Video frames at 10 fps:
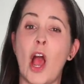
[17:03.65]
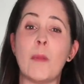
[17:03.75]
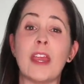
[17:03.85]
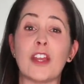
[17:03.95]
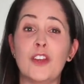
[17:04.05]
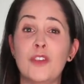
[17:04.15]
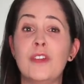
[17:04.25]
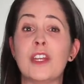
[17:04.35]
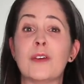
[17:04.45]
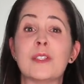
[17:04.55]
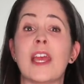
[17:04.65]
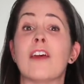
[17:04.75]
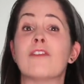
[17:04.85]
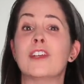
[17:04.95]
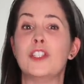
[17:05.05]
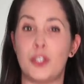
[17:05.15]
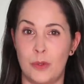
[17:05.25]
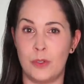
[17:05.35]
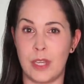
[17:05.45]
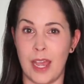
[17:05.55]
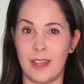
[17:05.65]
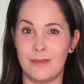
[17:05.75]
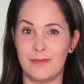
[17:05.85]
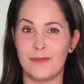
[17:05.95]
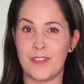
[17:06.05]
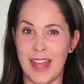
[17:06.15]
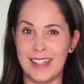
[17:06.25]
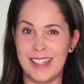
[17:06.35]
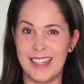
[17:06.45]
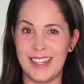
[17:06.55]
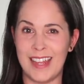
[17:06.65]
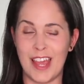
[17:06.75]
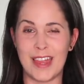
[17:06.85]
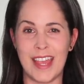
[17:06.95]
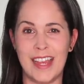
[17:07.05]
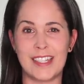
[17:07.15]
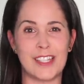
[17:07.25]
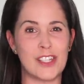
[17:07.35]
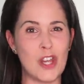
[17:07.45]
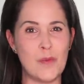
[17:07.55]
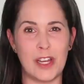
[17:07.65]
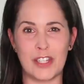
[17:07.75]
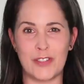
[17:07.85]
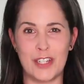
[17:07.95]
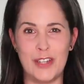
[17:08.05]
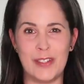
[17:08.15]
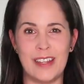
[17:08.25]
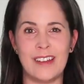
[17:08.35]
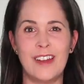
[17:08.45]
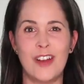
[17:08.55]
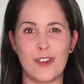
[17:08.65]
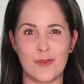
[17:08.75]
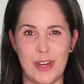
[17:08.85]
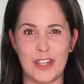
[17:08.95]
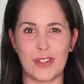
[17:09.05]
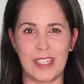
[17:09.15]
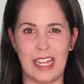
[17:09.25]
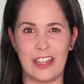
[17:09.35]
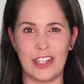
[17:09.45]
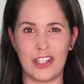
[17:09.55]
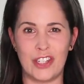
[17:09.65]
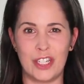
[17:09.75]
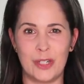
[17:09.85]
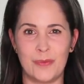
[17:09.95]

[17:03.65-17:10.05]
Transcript: I make new videos every Tuesday. That's it and thanks so much for using Rachel's English.